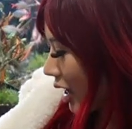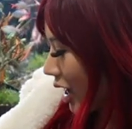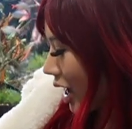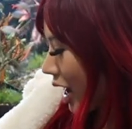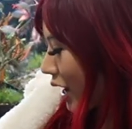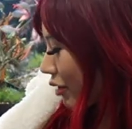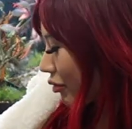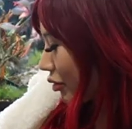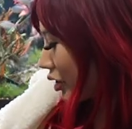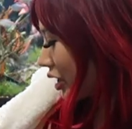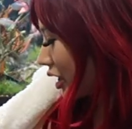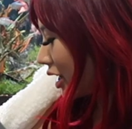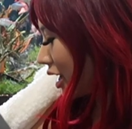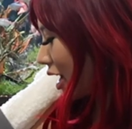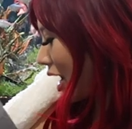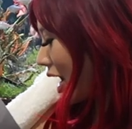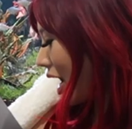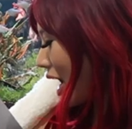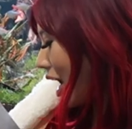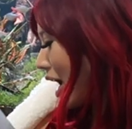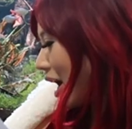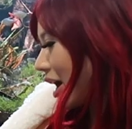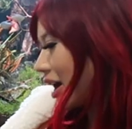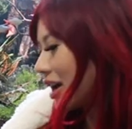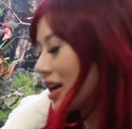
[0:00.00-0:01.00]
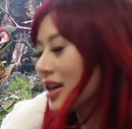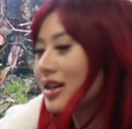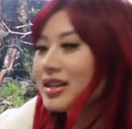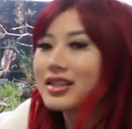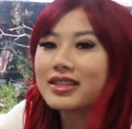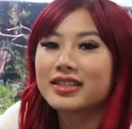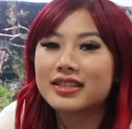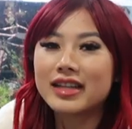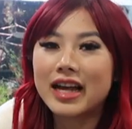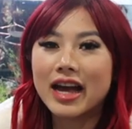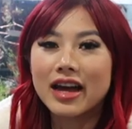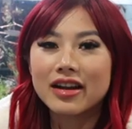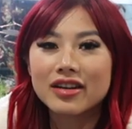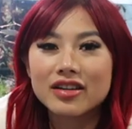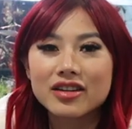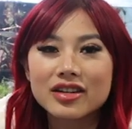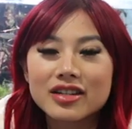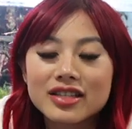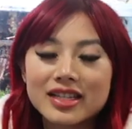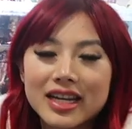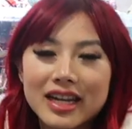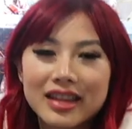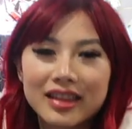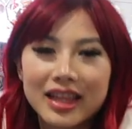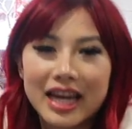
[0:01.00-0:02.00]
had really high
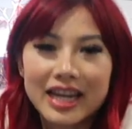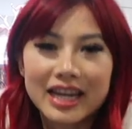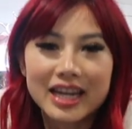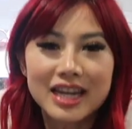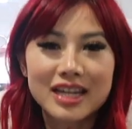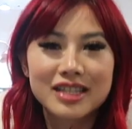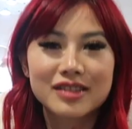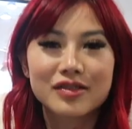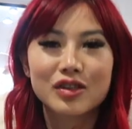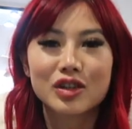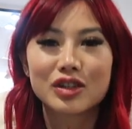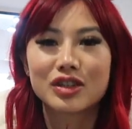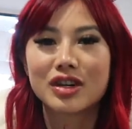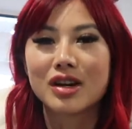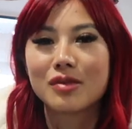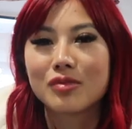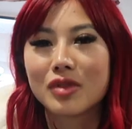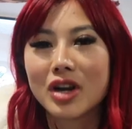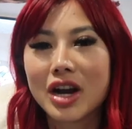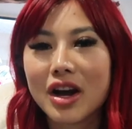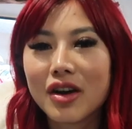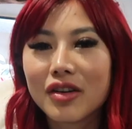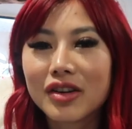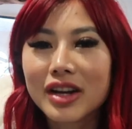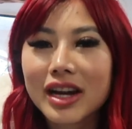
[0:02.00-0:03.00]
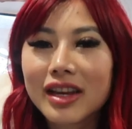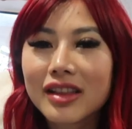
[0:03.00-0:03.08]
standards and likings for Thom Browne.